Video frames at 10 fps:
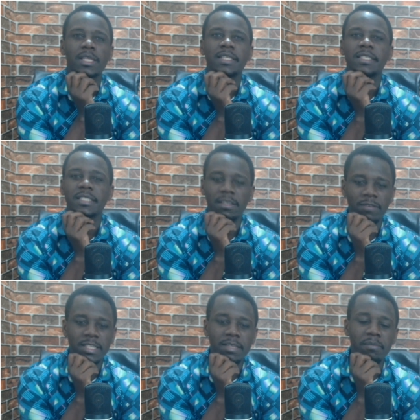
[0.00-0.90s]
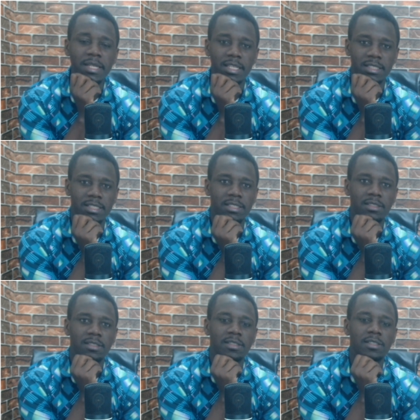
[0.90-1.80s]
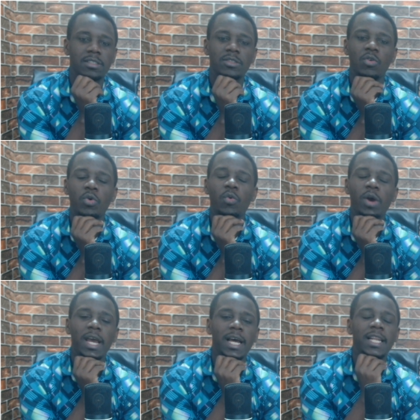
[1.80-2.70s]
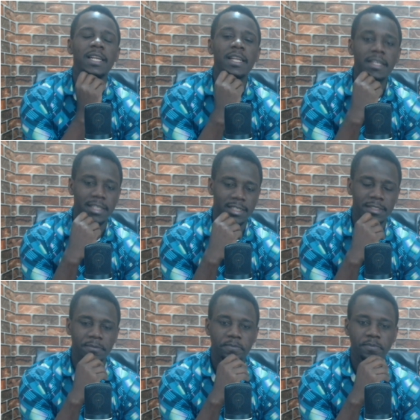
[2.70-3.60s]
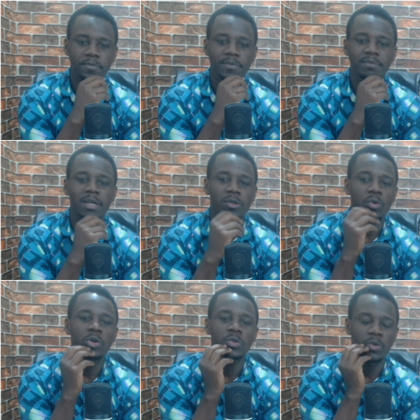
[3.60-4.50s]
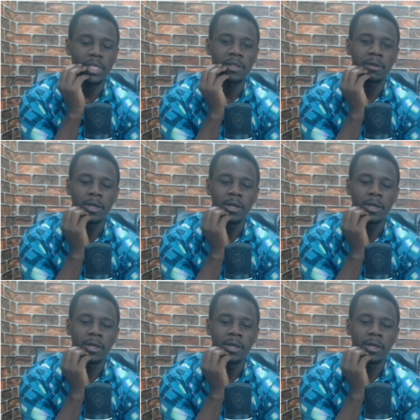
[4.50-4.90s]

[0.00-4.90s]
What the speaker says: 70 minutes, we were leading by 2-0.